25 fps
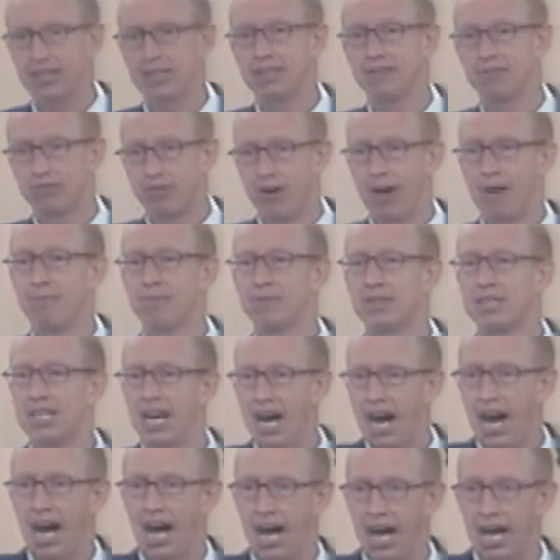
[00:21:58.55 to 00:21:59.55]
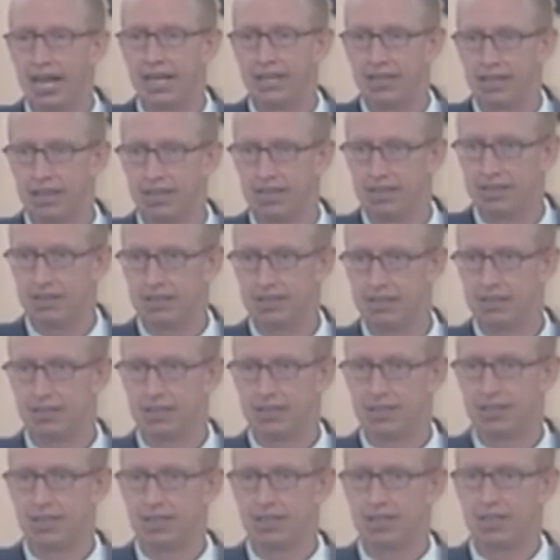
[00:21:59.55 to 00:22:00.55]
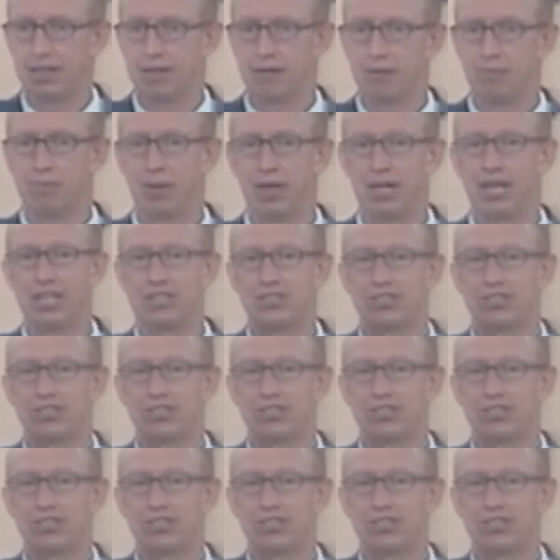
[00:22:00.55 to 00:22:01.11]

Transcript: from God, but it's